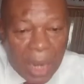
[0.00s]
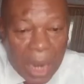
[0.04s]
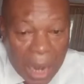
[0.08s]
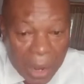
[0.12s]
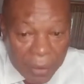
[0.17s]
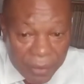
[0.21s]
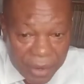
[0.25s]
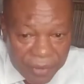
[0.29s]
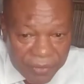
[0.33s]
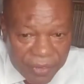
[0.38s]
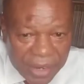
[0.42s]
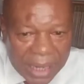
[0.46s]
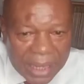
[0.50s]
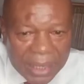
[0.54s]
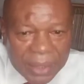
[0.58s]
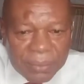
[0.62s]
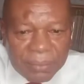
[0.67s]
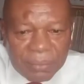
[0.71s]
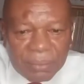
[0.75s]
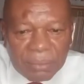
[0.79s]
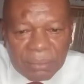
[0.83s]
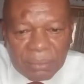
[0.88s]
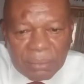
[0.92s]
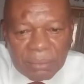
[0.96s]
However,
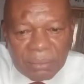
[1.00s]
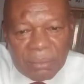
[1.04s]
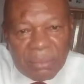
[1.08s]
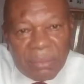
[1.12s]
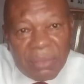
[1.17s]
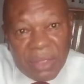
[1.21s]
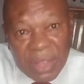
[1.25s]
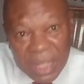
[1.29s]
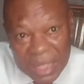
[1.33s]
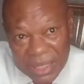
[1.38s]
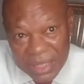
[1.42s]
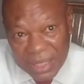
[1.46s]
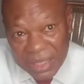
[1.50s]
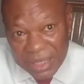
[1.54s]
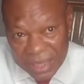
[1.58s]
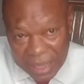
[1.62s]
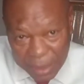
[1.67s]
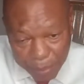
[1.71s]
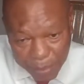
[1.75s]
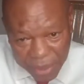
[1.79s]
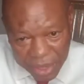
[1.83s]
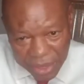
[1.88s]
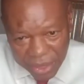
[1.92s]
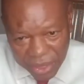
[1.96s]
this is
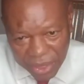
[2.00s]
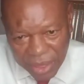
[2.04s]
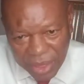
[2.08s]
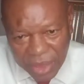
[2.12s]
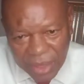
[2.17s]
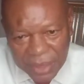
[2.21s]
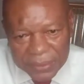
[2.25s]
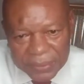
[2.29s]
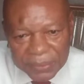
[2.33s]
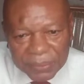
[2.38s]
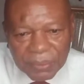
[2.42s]
a myth